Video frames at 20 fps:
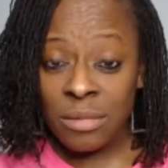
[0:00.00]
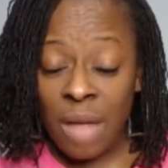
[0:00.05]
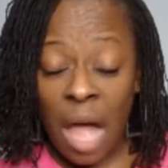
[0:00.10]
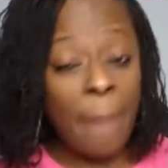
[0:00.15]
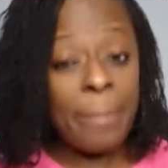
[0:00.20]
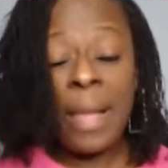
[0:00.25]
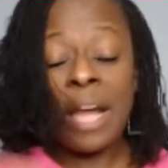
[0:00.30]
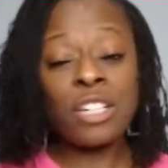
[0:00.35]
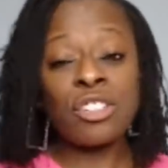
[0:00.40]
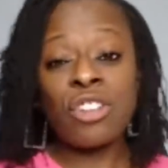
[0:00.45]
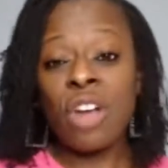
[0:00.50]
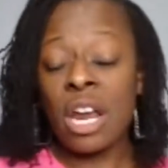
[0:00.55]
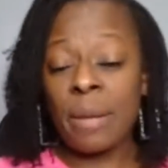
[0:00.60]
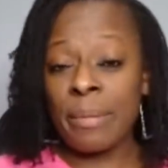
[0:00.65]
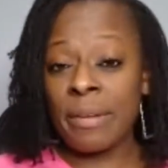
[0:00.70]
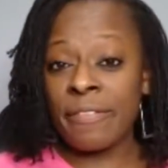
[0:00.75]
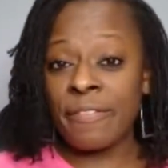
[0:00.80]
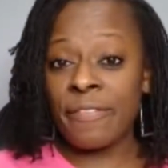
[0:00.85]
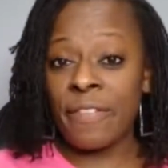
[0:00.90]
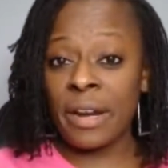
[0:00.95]
I'm not trying to
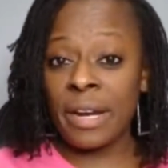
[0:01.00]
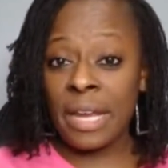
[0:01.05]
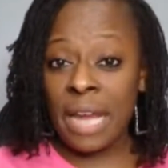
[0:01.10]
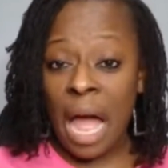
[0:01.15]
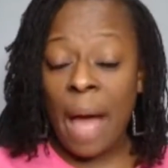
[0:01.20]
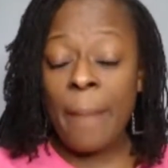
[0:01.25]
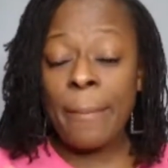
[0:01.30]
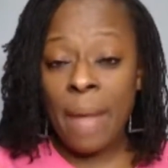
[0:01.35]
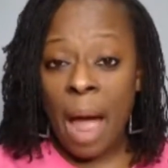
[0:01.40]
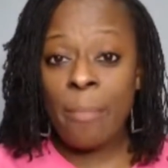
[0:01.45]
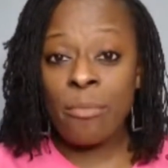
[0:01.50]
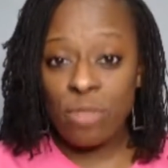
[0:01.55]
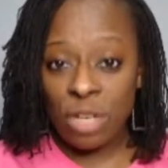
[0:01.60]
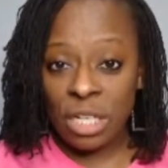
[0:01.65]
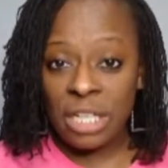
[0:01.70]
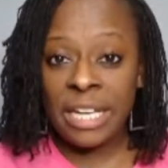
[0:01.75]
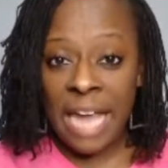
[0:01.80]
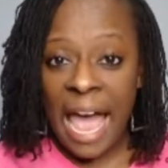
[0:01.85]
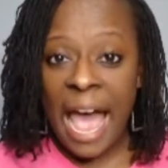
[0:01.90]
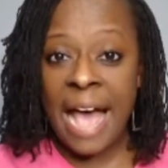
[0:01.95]
be funny. I'm
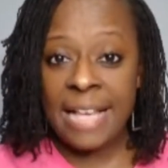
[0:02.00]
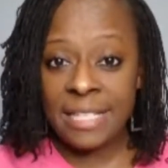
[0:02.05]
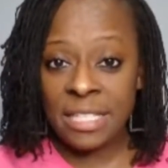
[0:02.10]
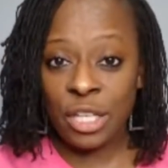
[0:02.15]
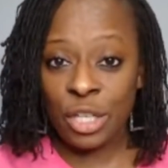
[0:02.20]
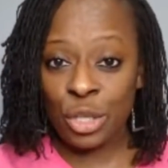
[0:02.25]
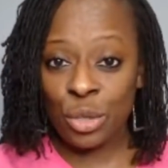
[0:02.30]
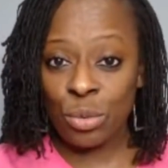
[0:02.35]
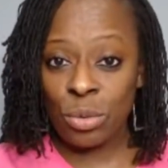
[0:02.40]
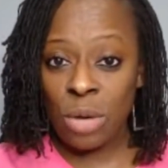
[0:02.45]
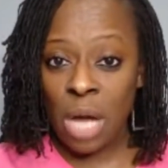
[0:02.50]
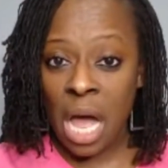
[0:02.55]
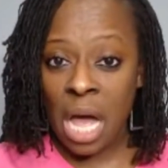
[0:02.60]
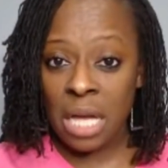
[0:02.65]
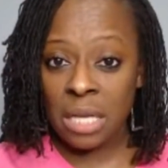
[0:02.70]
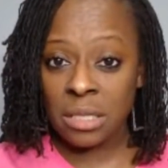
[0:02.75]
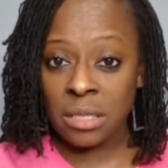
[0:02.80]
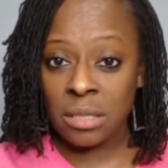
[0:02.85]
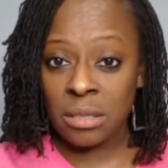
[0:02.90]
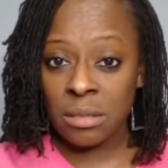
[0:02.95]
really asking you
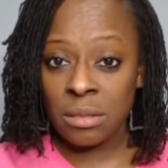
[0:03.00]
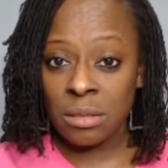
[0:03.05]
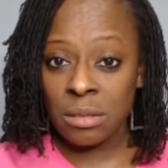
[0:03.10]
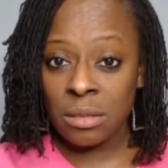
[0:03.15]
guys.